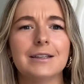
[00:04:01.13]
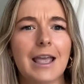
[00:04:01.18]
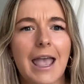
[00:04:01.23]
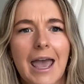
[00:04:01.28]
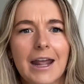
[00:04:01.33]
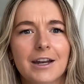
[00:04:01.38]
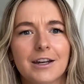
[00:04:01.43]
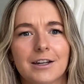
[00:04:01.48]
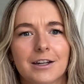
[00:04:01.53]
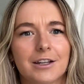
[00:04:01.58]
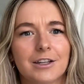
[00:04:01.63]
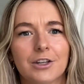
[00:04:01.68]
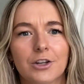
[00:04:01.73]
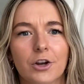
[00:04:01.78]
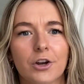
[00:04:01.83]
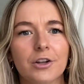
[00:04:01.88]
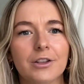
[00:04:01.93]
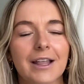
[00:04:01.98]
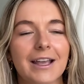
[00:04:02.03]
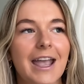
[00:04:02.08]
edit it, you
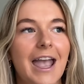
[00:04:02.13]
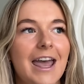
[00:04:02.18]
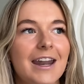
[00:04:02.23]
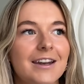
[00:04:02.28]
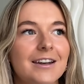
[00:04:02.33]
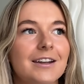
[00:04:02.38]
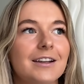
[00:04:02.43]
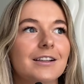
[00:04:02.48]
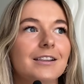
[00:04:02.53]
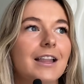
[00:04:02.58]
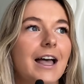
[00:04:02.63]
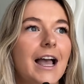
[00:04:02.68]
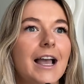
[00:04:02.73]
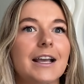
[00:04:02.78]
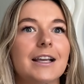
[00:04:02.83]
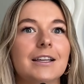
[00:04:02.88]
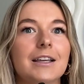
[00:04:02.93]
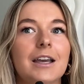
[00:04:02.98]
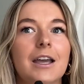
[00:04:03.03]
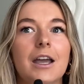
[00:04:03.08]
know, like edit it
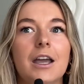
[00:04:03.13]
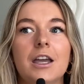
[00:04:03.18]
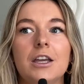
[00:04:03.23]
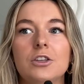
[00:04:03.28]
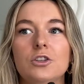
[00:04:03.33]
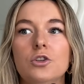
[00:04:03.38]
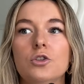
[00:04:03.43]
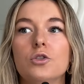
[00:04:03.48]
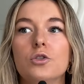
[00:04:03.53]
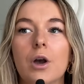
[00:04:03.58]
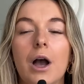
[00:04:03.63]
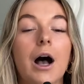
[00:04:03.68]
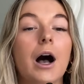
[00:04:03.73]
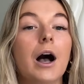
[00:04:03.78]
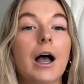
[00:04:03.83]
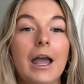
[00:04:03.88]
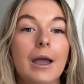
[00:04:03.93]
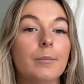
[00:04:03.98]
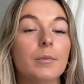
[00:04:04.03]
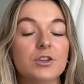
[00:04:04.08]
like you
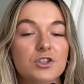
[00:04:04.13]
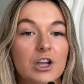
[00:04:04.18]
are Emma